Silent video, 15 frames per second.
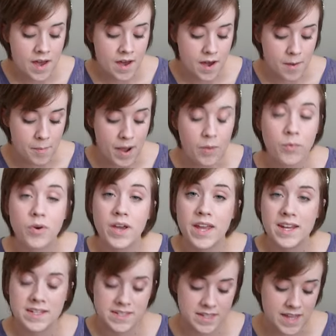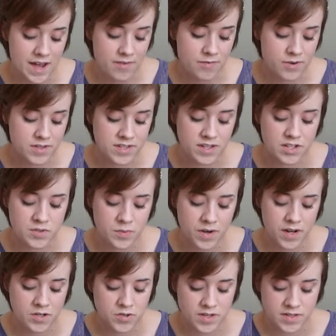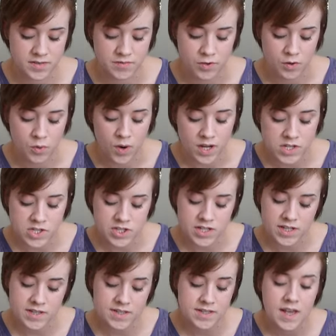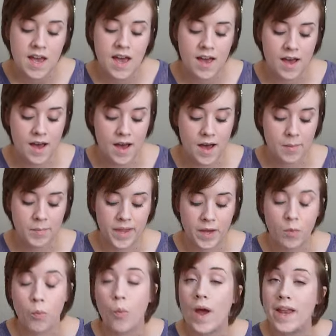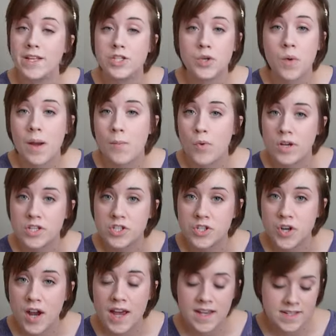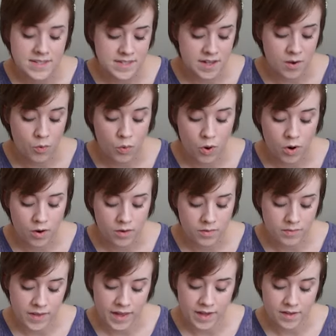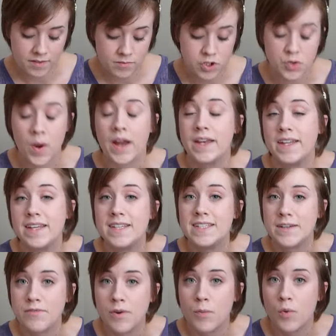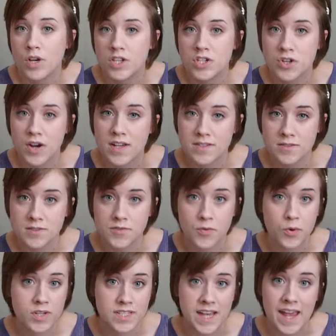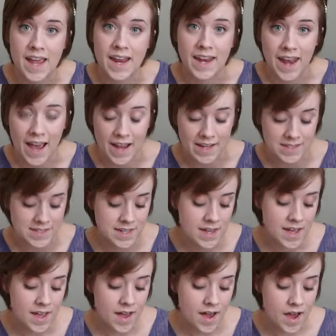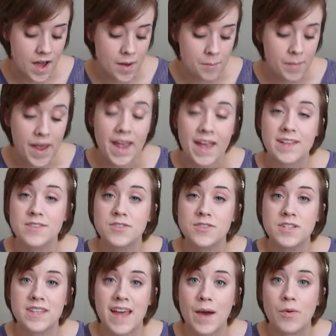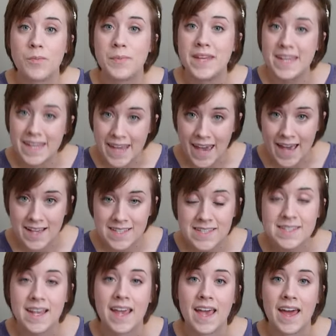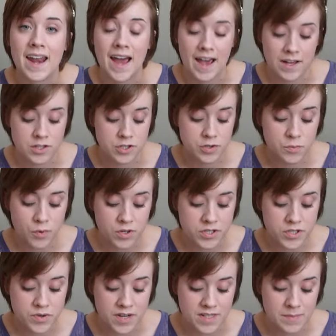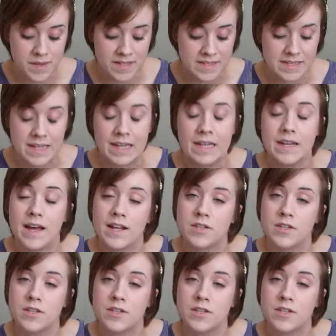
I will get into that. First, I just want to address a few questions. Like, when do I moisturize, or like, do I need different moisturizers for day and night? My answer to that would be yes, and I do moisturize my skin.